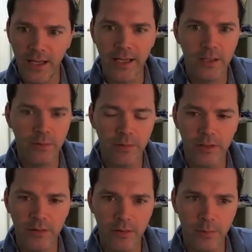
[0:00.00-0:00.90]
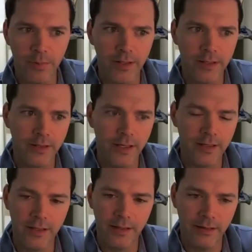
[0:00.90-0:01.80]
Uh, yeah, I had to regroup,
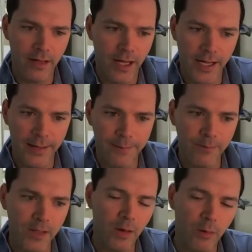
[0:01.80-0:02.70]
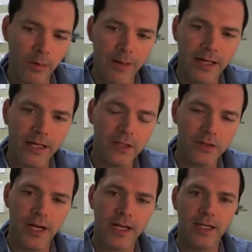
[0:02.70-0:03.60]
and and um, you know we're
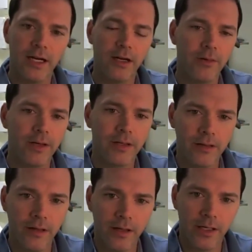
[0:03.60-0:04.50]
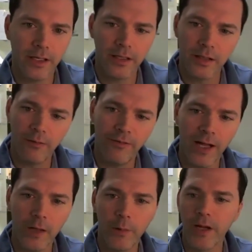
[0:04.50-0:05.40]
back on track now, and
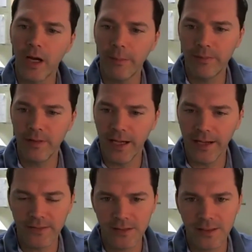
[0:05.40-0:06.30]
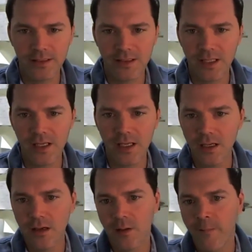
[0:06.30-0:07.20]
uh, you know following up obviously
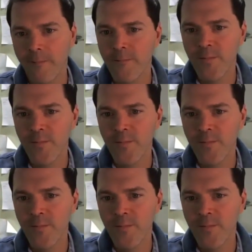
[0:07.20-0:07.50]
is key.